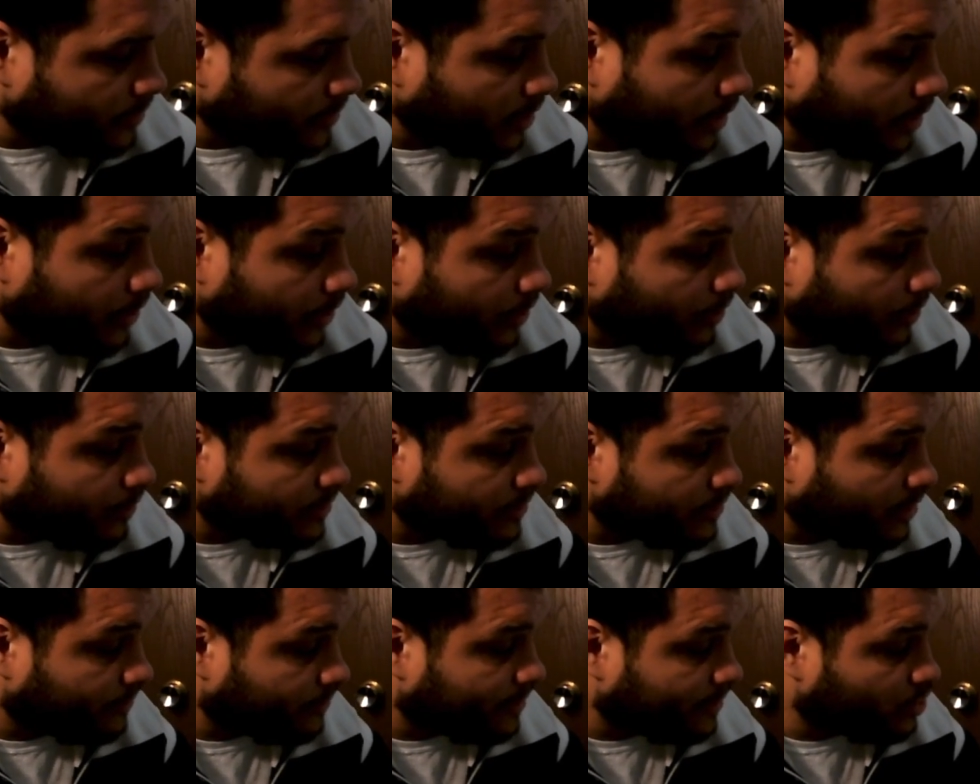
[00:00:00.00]
You're always going
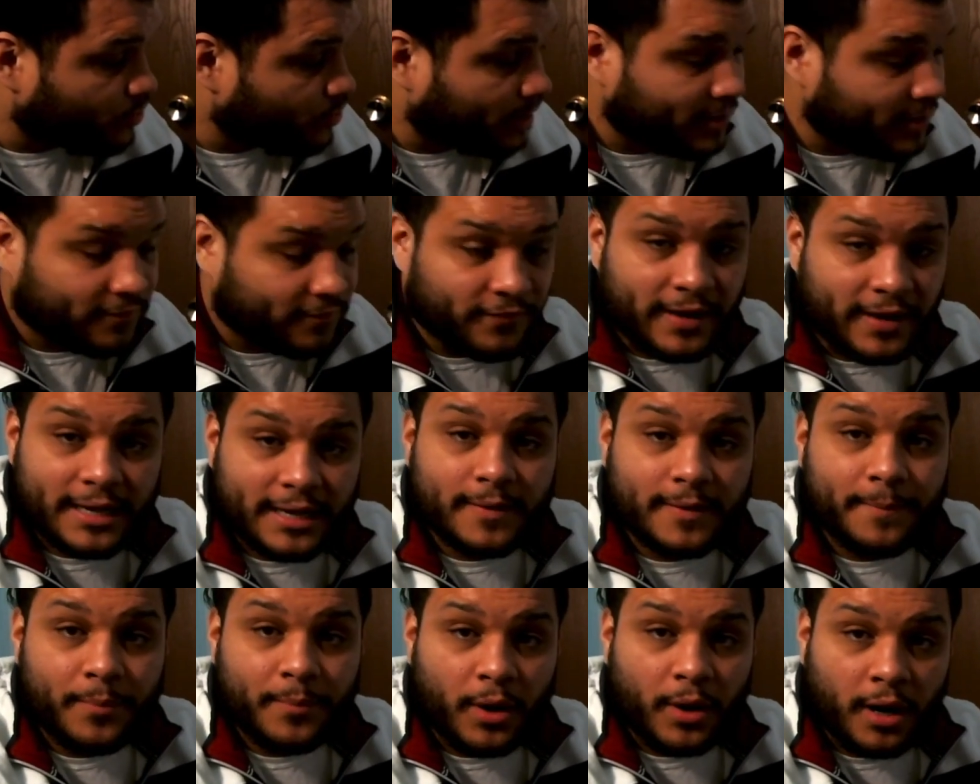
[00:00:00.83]
to be trying to find the
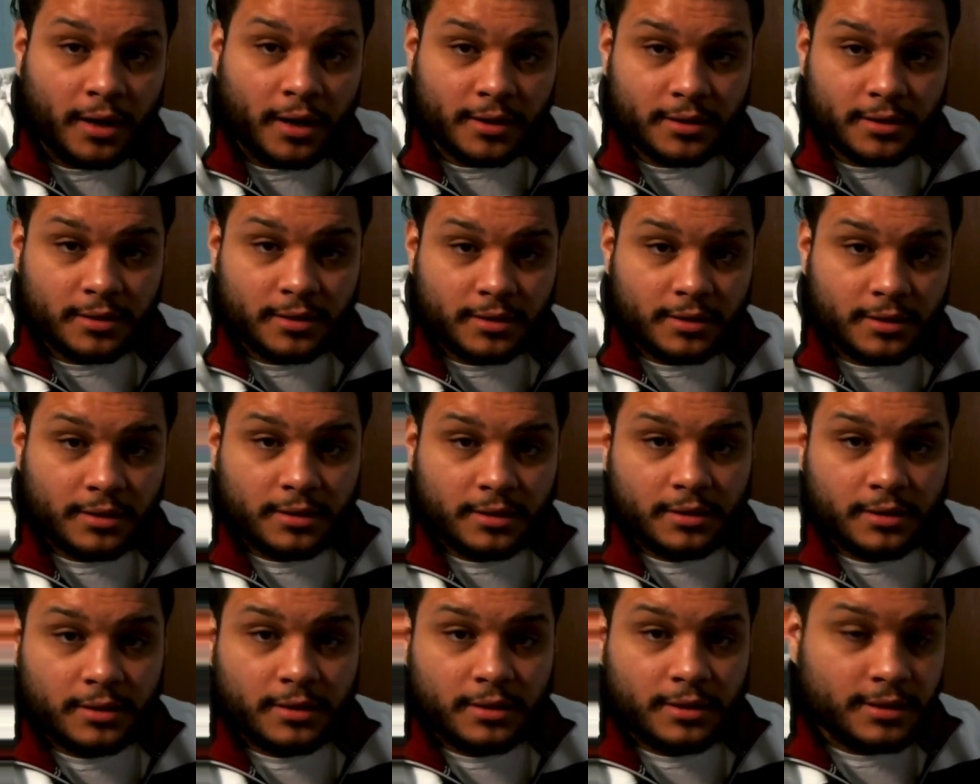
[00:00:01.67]
part
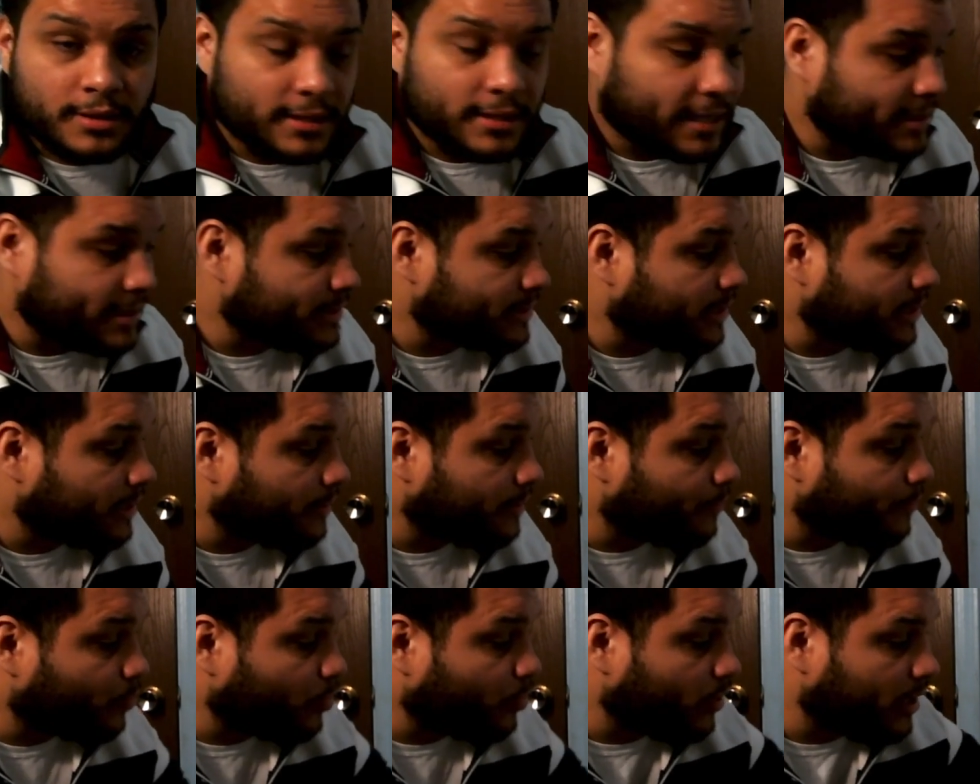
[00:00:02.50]
that is going to
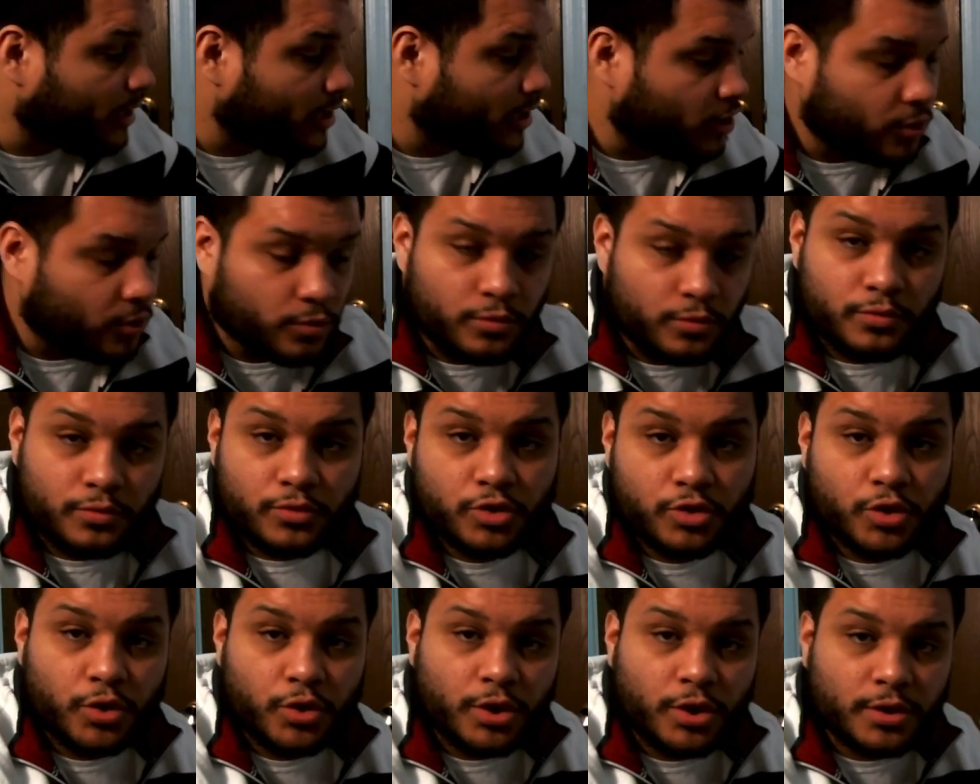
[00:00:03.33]
bring you to
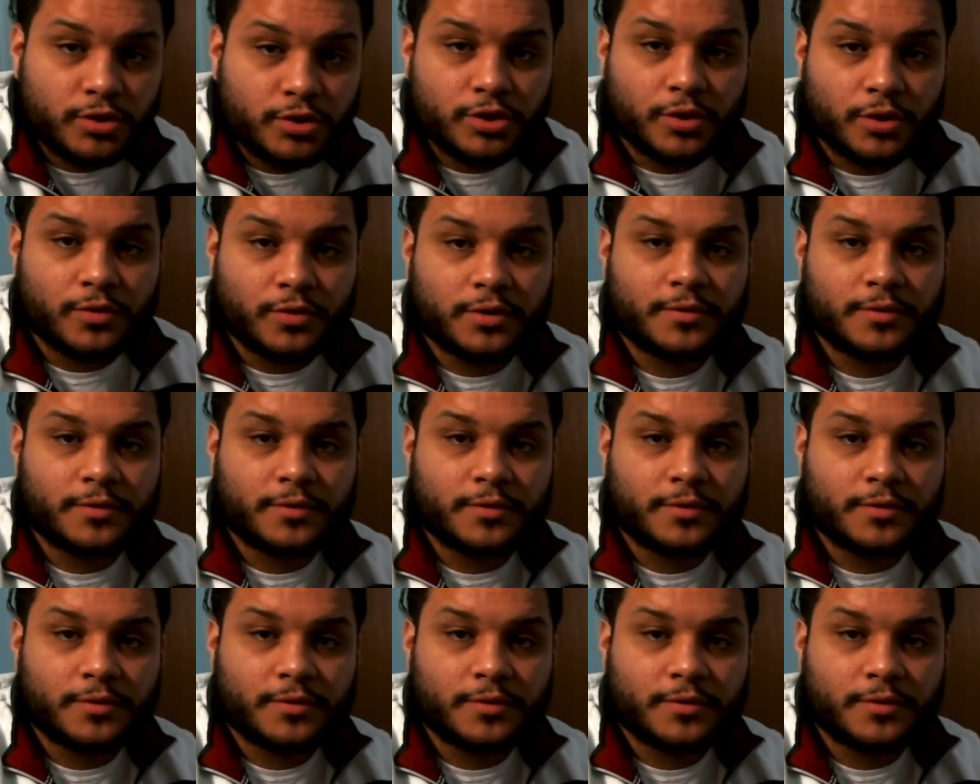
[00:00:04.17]
your total.